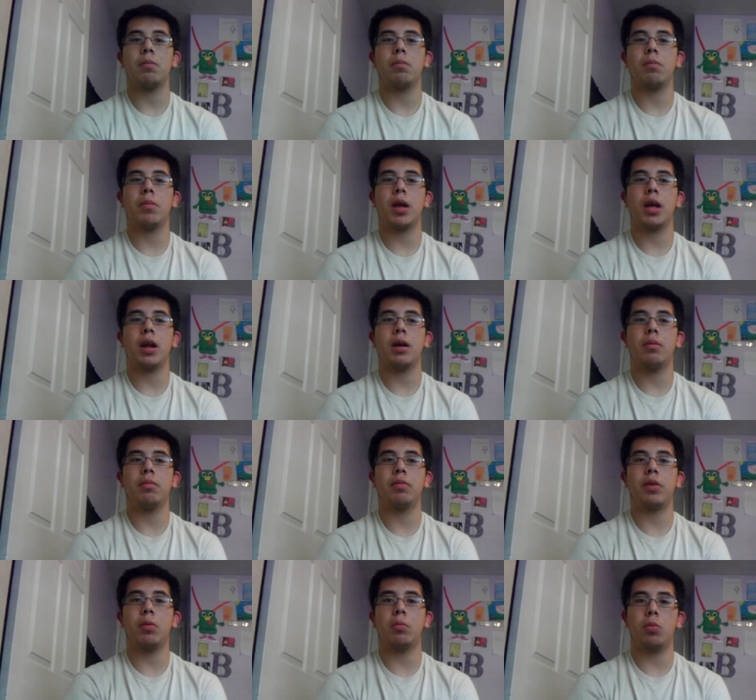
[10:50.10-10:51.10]
Pick it up
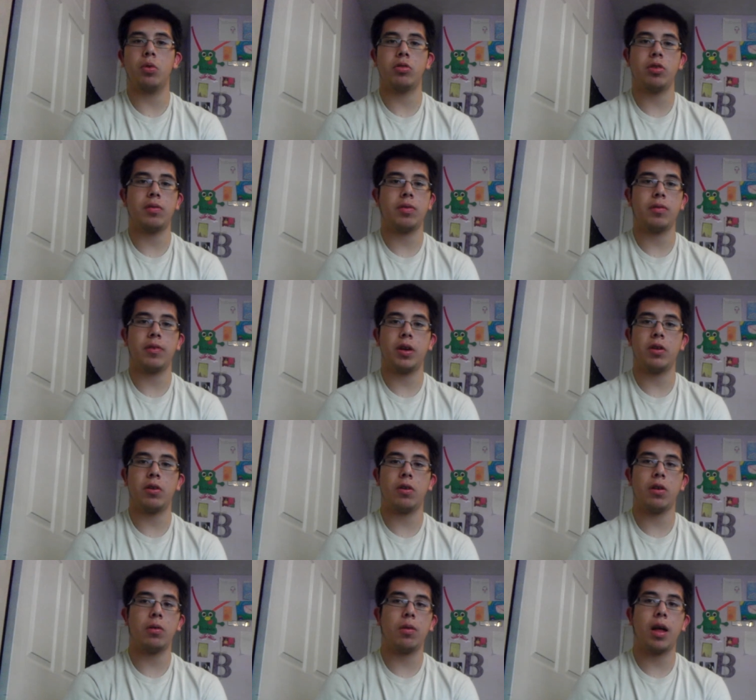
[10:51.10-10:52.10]
from whichever vendor
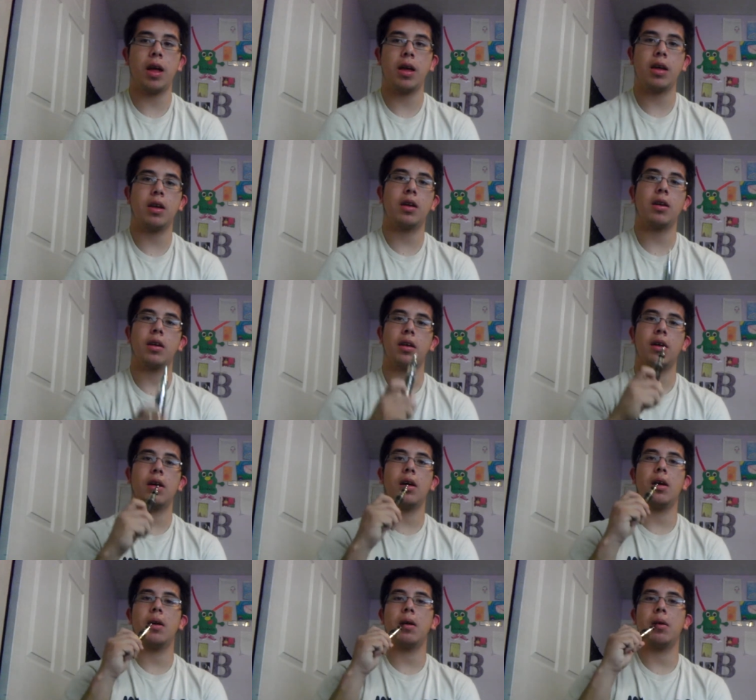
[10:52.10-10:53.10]
you like.
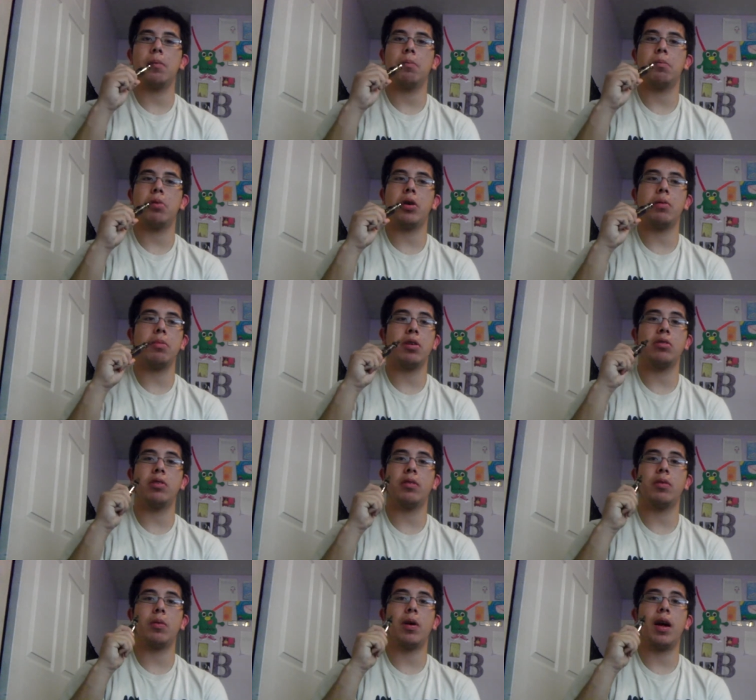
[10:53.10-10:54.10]
Pretty much
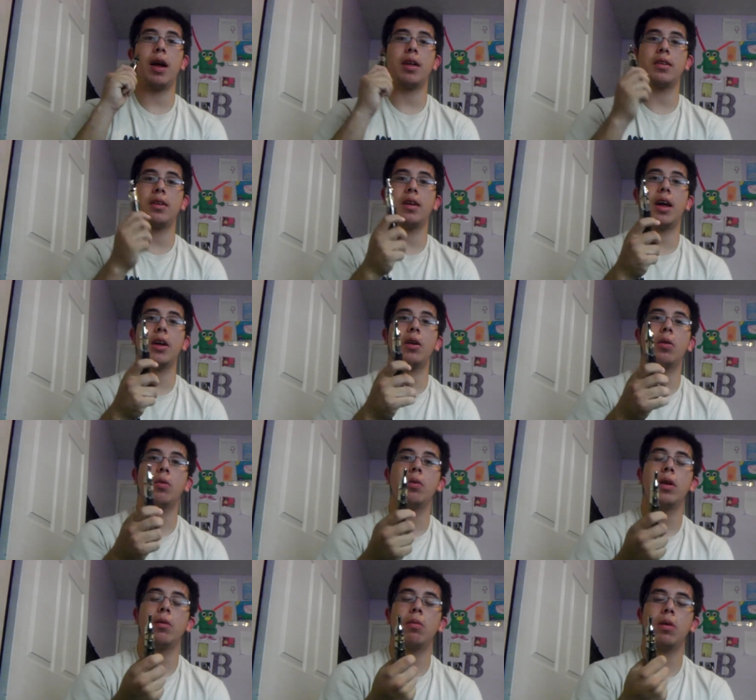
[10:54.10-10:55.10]
everywhere has it. I know
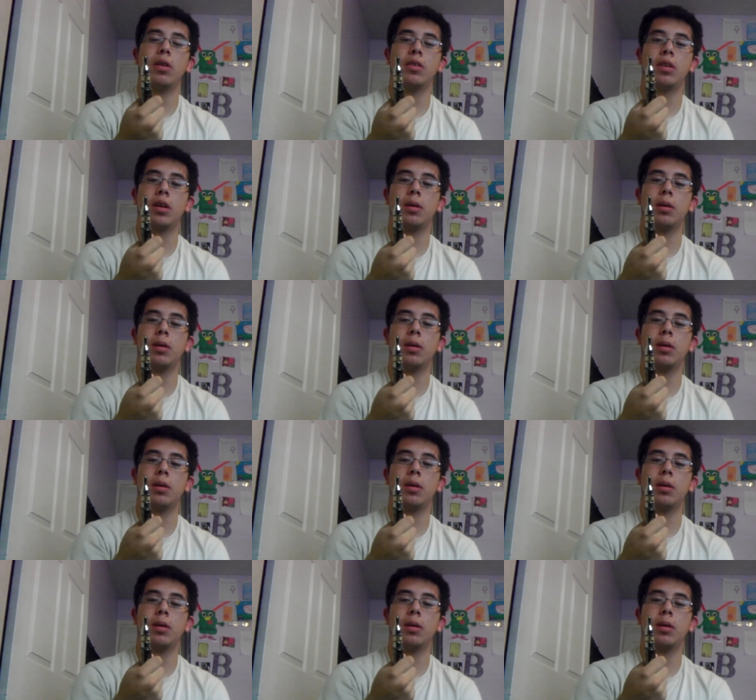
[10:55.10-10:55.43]
it was